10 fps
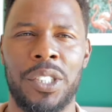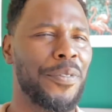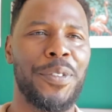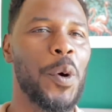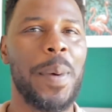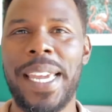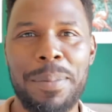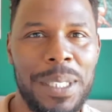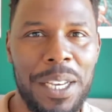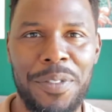filming
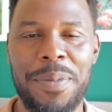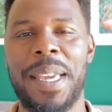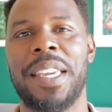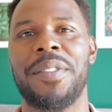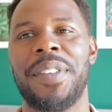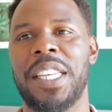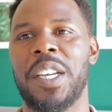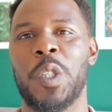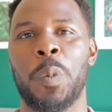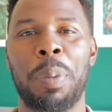himself and making videos?